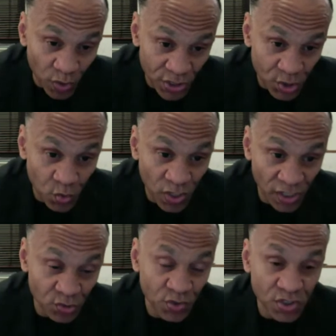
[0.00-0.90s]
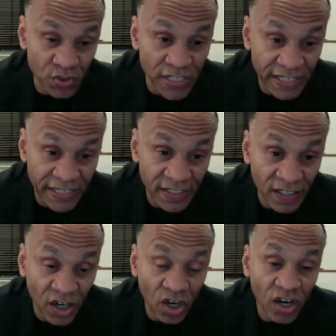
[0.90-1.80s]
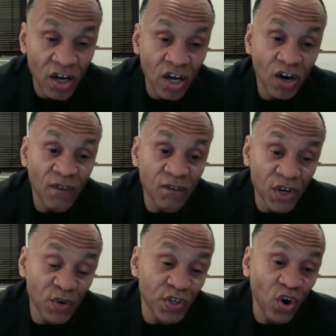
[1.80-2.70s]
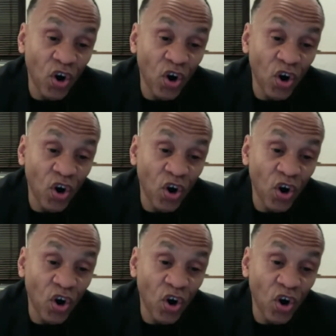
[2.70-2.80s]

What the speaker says: which two countries are taking a very